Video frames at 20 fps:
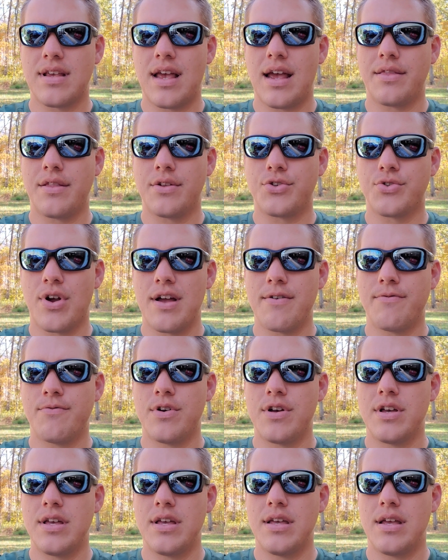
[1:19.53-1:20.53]
sat in the
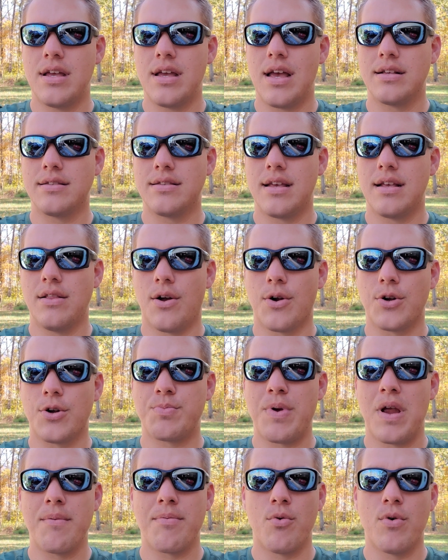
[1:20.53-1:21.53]
driveway as a
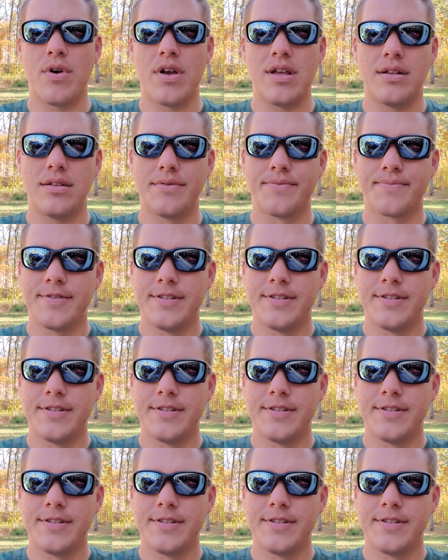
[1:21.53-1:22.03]
large paperweight.